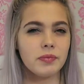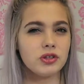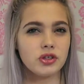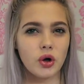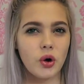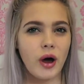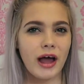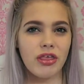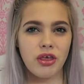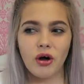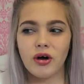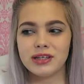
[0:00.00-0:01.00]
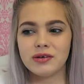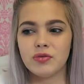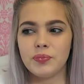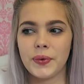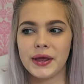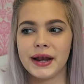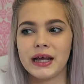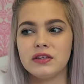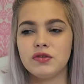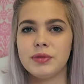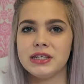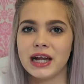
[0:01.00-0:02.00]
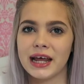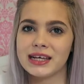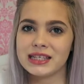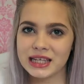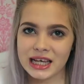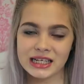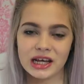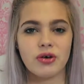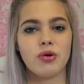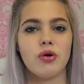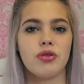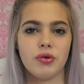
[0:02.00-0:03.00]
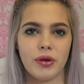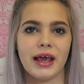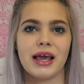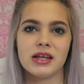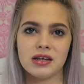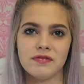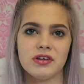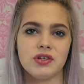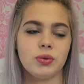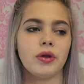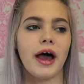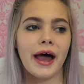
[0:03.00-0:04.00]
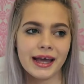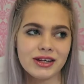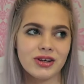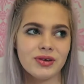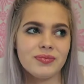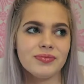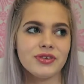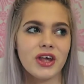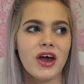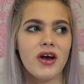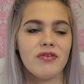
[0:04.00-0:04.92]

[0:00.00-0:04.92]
so I thought it would be nice for me to like sit and go through like individual items